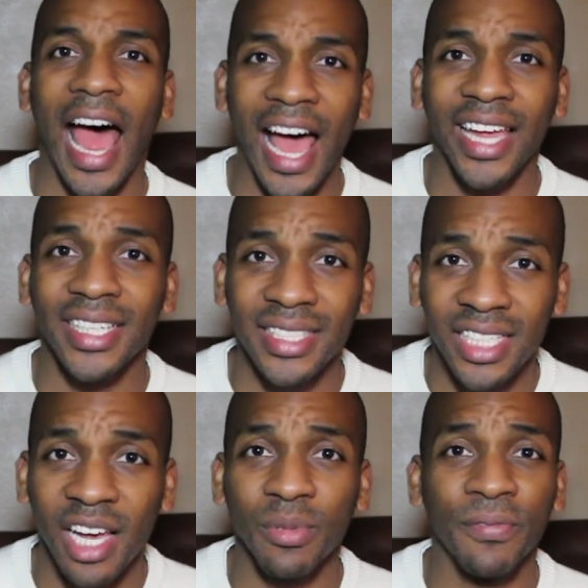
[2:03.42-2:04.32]
I
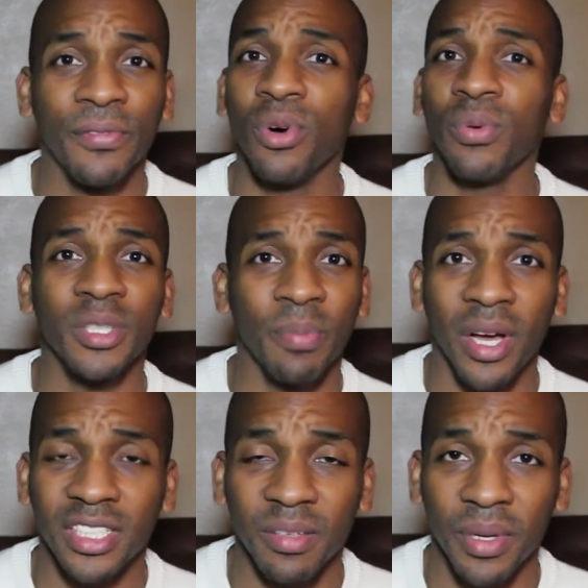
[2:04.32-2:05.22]
accept full
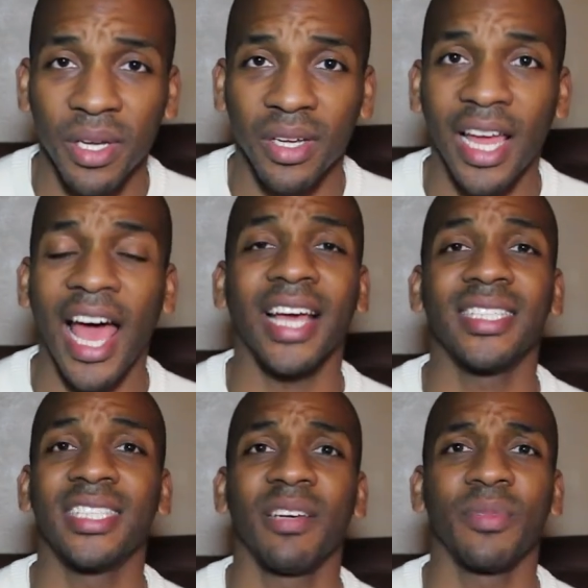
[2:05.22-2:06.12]
responsibility. I
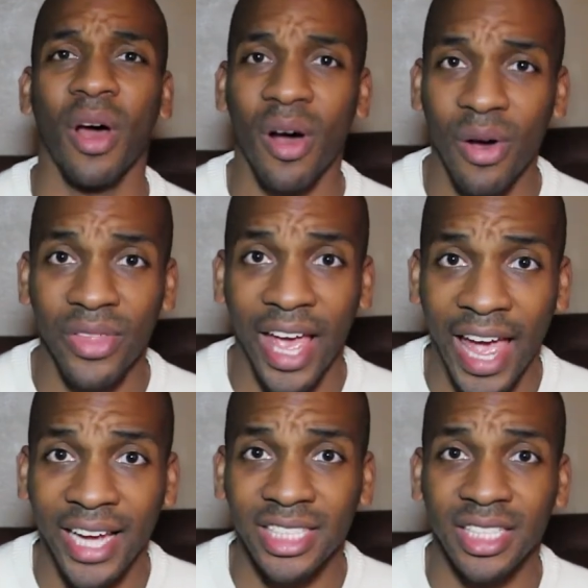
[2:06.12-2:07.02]
accept all the
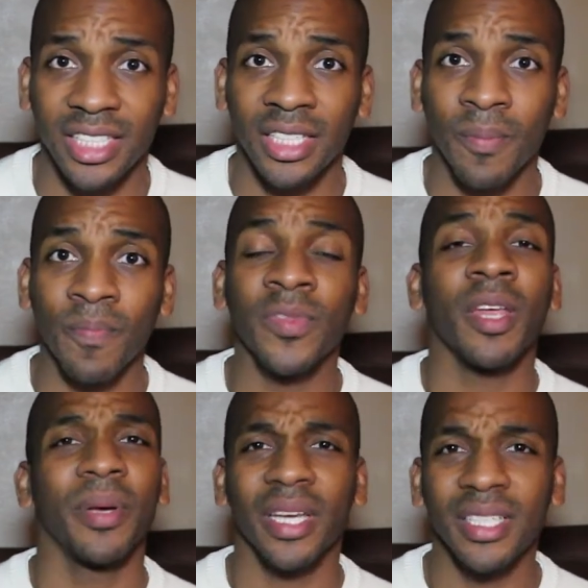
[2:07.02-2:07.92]
actions,
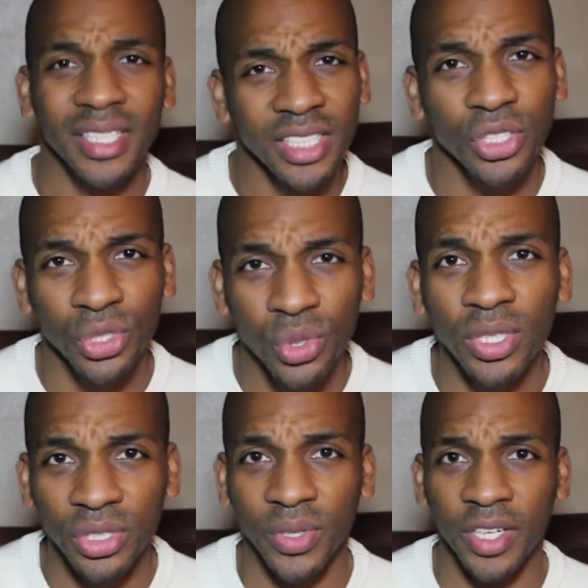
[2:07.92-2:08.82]
because this is your
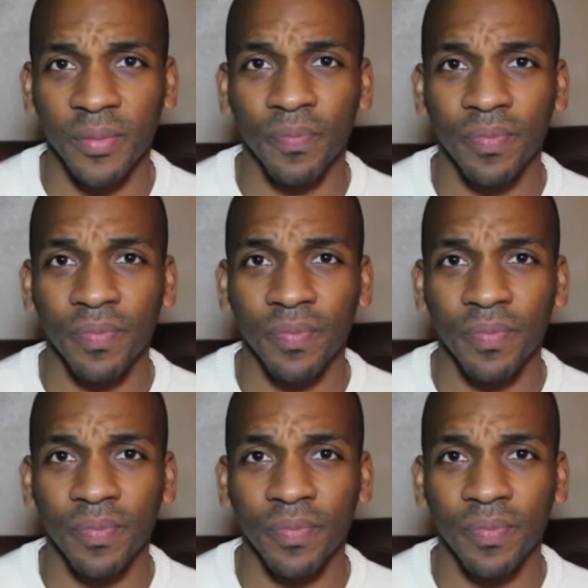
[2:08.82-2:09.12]
dream.